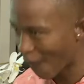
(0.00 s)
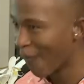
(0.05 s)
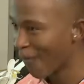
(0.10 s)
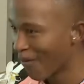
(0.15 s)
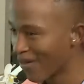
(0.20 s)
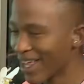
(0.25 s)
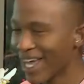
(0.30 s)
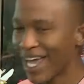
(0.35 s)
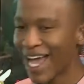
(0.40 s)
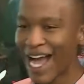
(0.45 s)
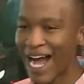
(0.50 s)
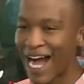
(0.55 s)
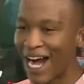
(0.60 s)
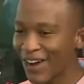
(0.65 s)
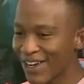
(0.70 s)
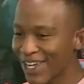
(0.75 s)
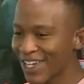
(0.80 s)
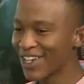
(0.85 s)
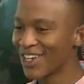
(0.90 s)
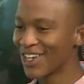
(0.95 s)
hall.
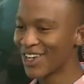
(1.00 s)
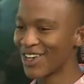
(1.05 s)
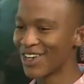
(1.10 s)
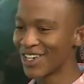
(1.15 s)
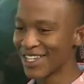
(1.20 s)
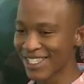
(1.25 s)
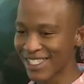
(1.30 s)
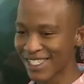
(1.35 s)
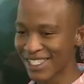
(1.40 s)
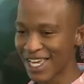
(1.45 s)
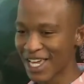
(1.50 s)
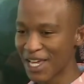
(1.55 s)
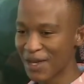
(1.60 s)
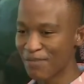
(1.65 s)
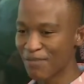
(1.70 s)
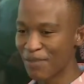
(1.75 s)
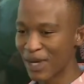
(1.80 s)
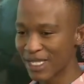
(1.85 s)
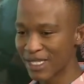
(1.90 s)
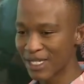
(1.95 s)
How can learners
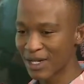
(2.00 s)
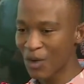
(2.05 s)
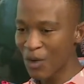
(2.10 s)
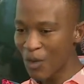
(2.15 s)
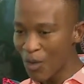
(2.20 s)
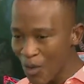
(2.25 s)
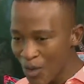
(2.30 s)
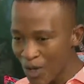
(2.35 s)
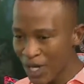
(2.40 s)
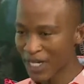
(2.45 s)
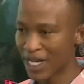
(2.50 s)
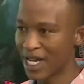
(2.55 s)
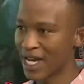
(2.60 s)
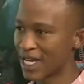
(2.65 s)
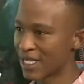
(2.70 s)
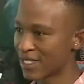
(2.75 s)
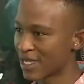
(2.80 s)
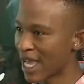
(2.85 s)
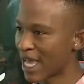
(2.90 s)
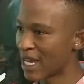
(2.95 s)
better
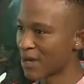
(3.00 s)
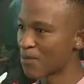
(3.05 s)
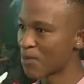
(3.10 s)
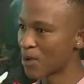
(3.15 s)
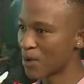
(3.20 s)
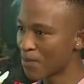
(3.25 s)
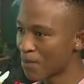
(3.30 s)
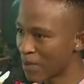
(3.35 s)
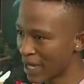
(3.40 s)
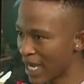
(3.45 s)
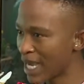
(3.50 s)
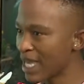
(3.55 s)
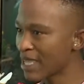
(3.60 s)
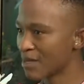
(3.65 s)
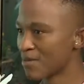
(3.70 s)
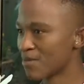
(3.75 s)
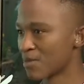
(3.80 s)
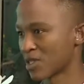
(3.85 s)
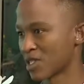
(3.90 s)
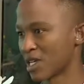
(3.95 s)
organize and prepare
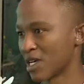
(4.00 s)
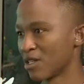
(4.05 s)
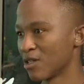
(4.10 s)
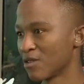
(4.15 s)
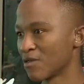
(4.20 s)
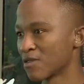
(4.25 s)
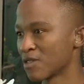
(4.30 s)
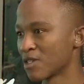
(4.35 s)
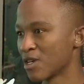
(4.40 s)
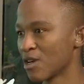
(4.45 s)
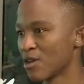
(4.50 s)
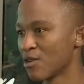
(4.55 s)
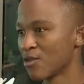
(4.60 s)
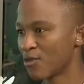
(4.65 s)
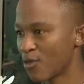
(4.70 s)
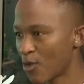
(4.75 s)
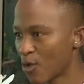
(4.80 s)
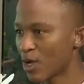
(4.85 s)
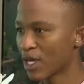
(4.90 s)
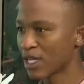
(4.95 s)
themselves
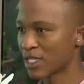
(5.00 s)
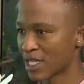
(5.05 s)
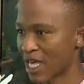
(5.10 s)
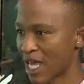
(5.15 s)
for